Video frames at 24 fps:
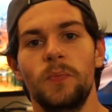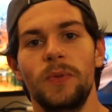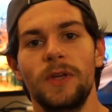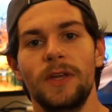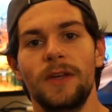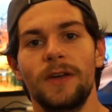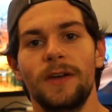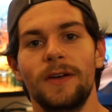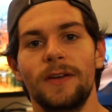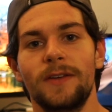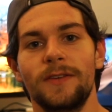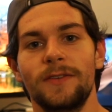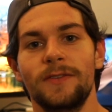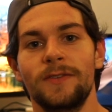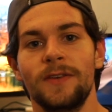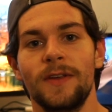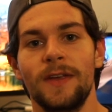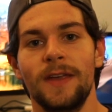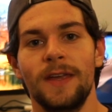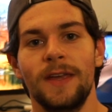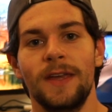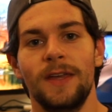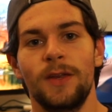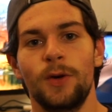because
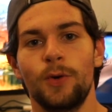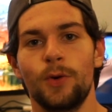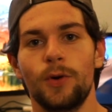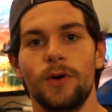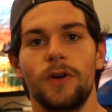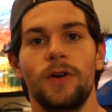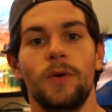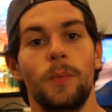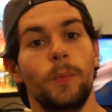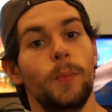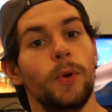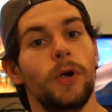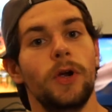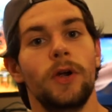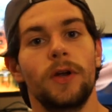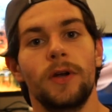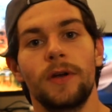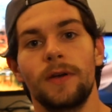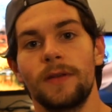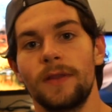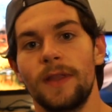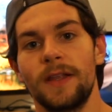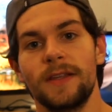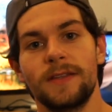in order to
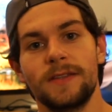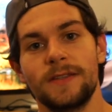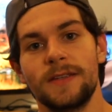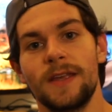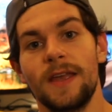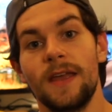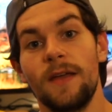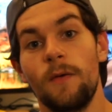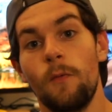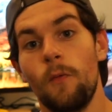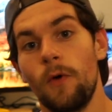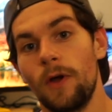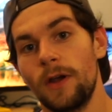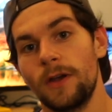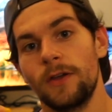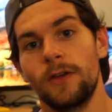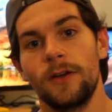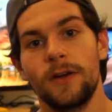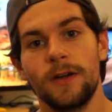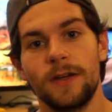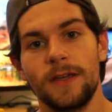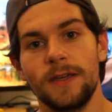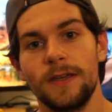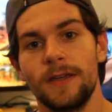burn, let's say, 1
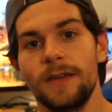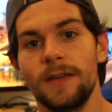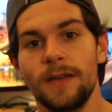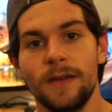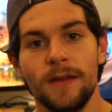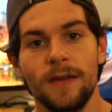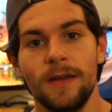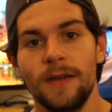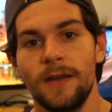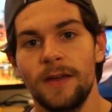cookie,